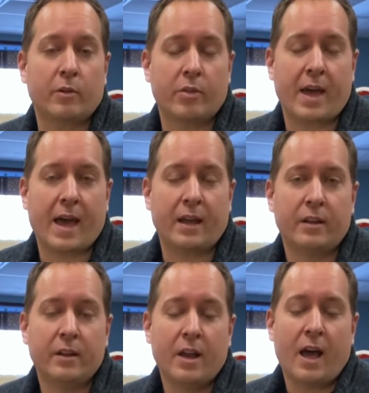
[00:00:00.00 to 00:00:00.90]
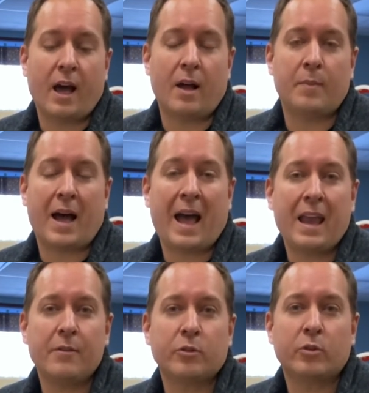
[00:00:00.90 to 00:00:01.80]
that.
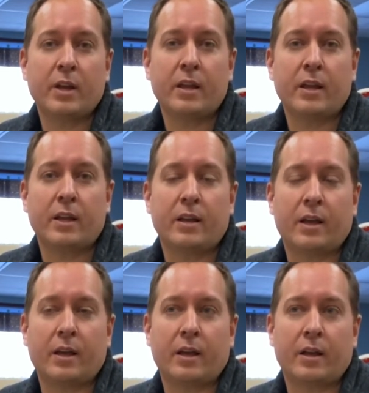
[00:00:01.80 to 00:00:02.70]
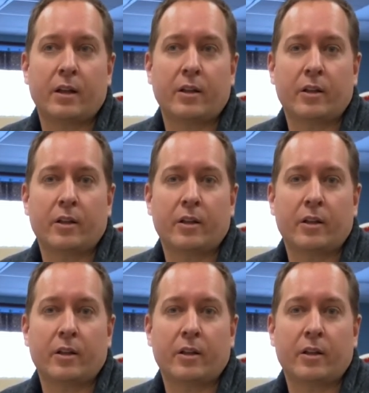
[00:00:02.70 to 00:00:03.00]
I have created a